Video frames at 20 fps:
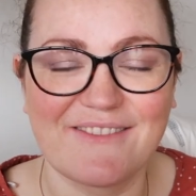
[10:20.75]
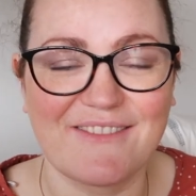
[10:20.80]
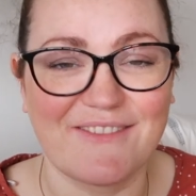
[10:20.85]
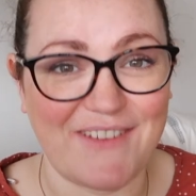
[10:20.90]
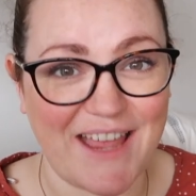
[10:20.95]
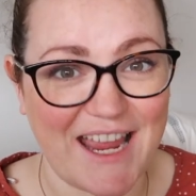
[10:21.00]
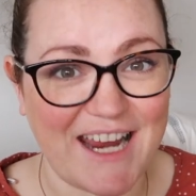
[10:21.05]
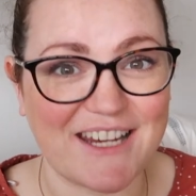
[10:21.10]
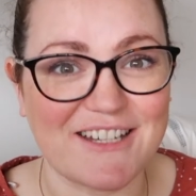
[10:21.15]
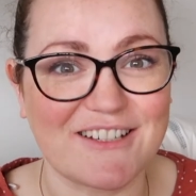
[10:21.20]

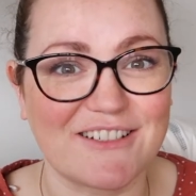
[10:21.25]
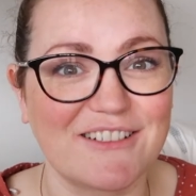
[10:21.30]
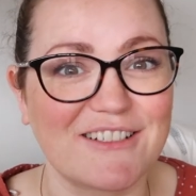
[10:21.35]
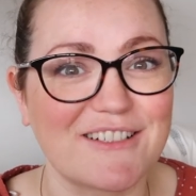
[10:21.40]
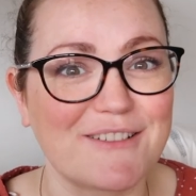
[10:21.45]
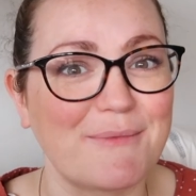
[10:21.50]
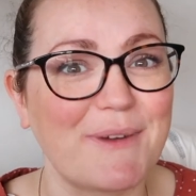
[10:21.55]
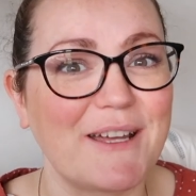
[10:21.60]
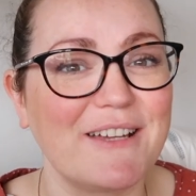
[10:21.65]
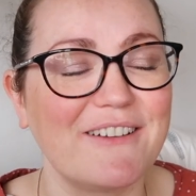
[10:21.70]

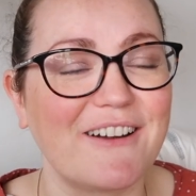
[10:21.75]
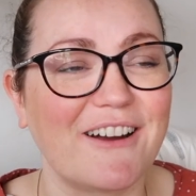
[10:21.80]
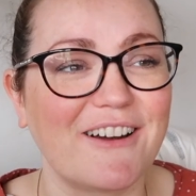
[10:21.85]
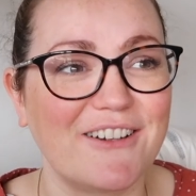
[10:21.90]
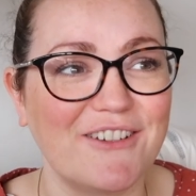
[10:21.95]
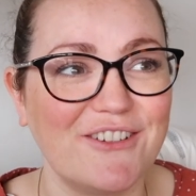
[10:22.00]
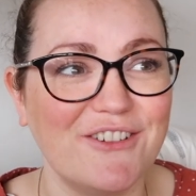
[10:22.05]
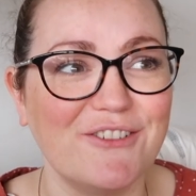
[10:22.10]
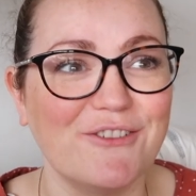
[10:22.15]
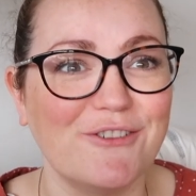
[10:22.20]
factors about
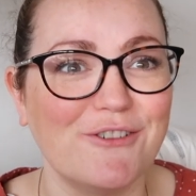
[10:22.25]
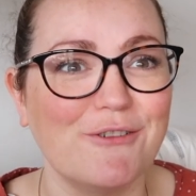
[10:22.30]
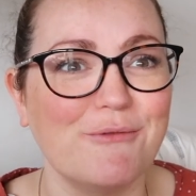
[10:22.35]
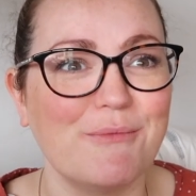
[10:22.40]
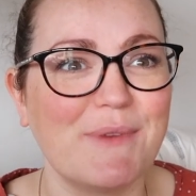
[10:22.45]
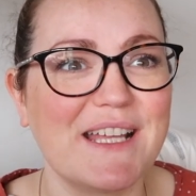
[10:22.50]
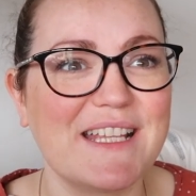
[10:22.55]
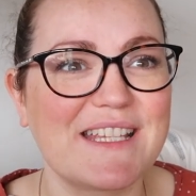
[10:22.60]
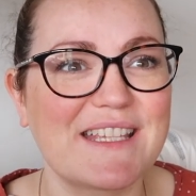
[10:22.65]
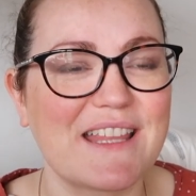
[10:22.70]
our new
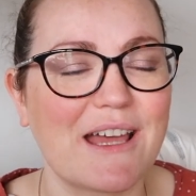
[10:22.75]
home is